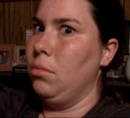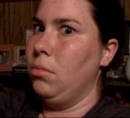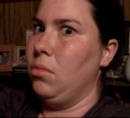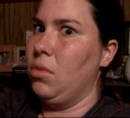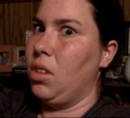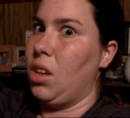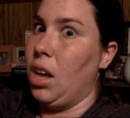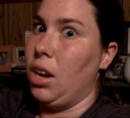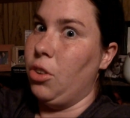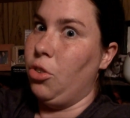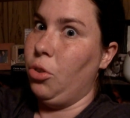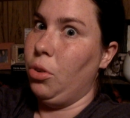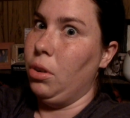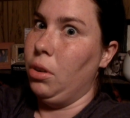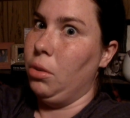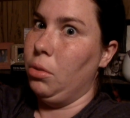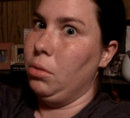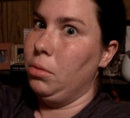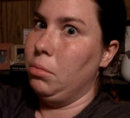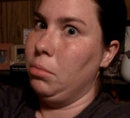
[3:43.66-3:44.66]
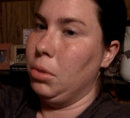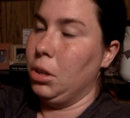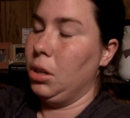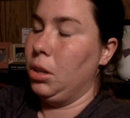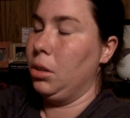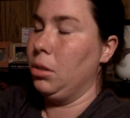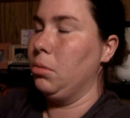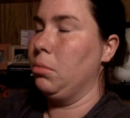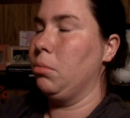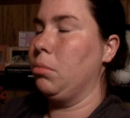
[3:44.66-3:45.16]
it's kind of true,
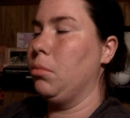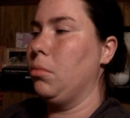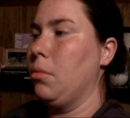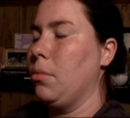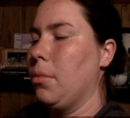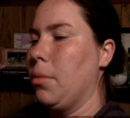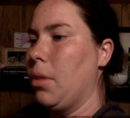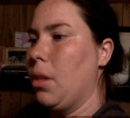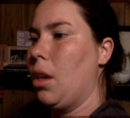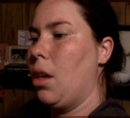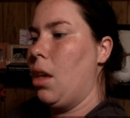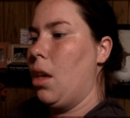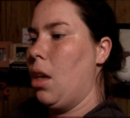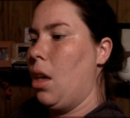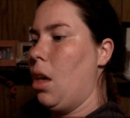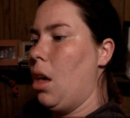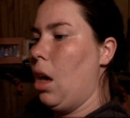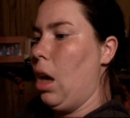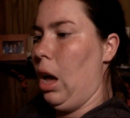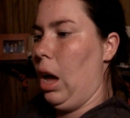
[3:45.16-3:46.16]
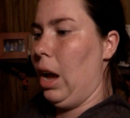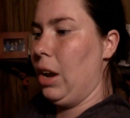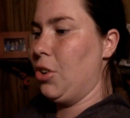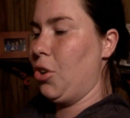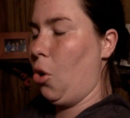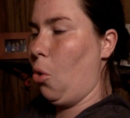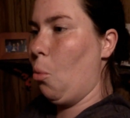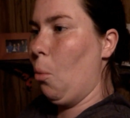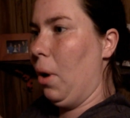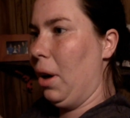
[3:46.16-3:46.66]
but I
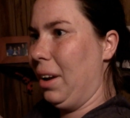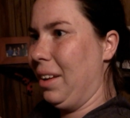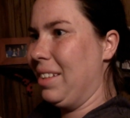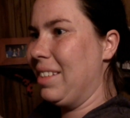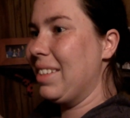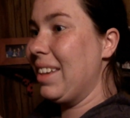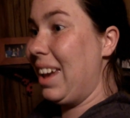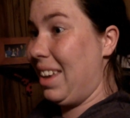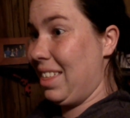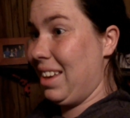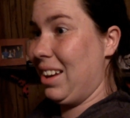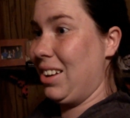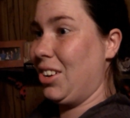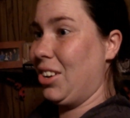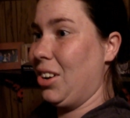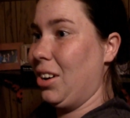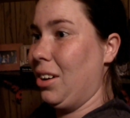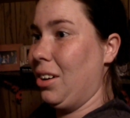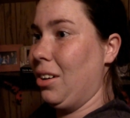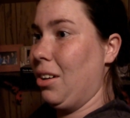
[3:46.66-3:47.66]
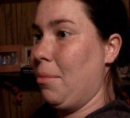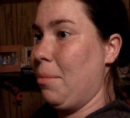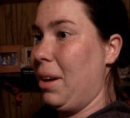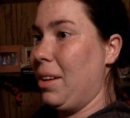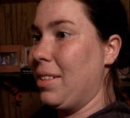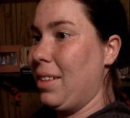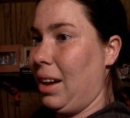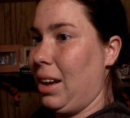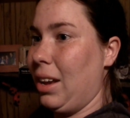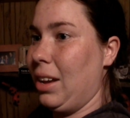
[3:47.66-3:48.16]
don't want to say that to her on my
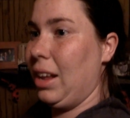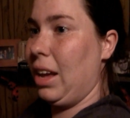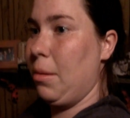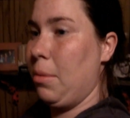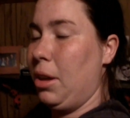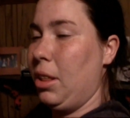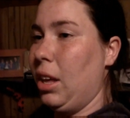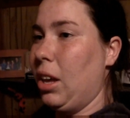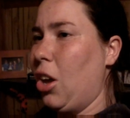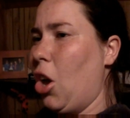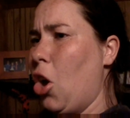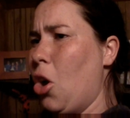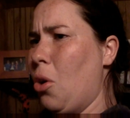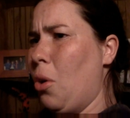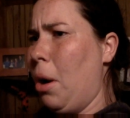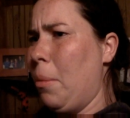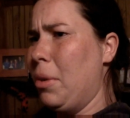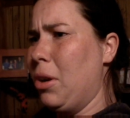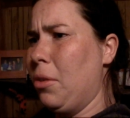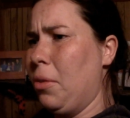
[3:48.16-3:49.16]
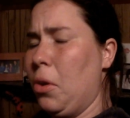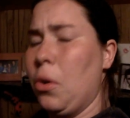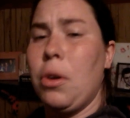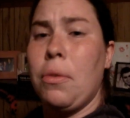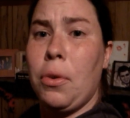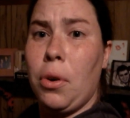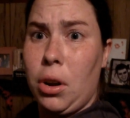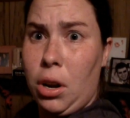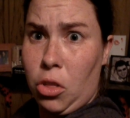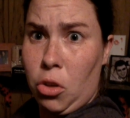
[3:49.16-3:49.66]
second day being like, oh, I'm interviewing
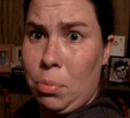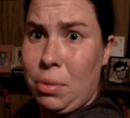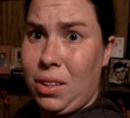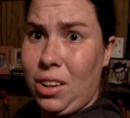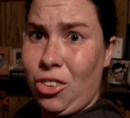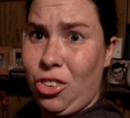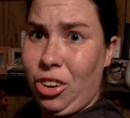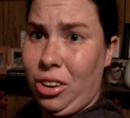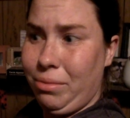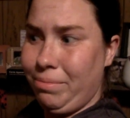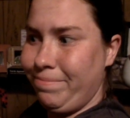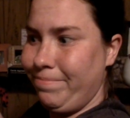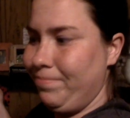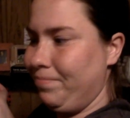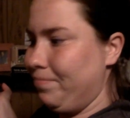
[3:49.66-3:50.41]
for another position.